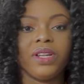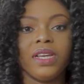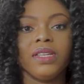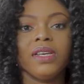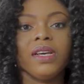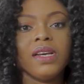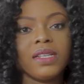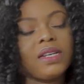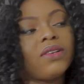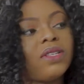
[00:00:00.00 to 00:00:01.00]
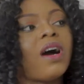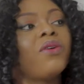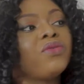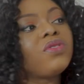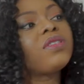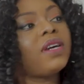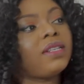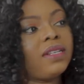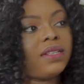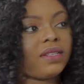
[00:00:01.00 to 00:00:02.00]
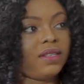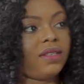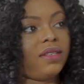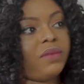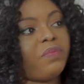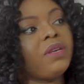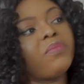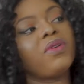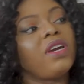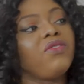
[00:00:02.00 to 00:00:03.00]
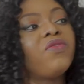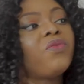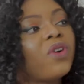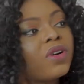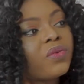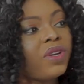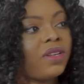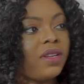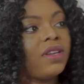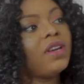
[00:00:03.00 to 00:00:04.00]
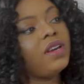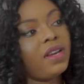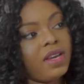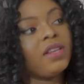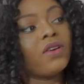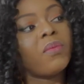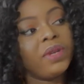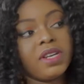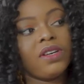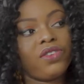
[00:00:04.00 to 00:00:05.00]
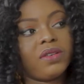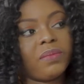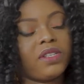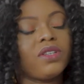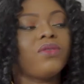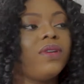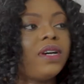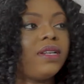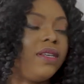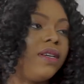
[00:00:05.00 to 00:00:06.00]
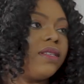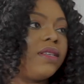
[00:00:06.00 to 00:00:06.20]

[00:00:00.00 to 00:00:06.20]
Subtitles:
lane. Tell us how you started, the people that you've worked with in communication particularly, yes,